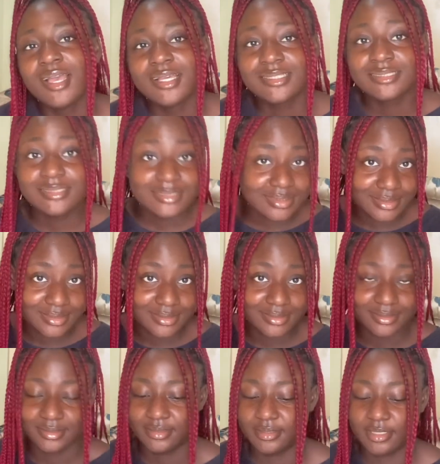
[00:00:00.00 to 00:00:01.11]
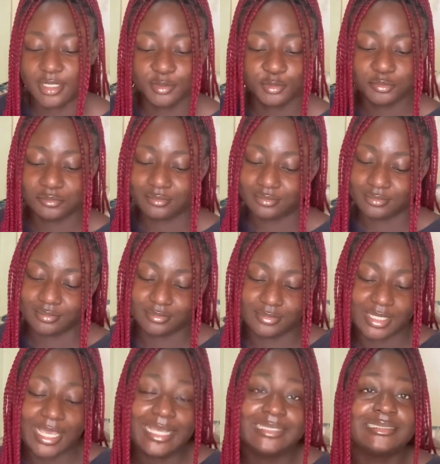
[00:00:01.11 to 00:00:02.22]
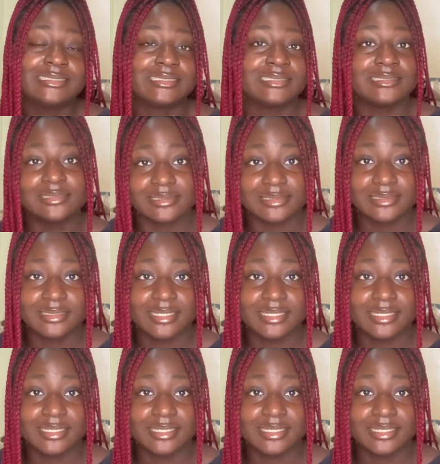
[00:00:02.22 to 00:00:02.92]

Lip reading: See, I don't know. Anything.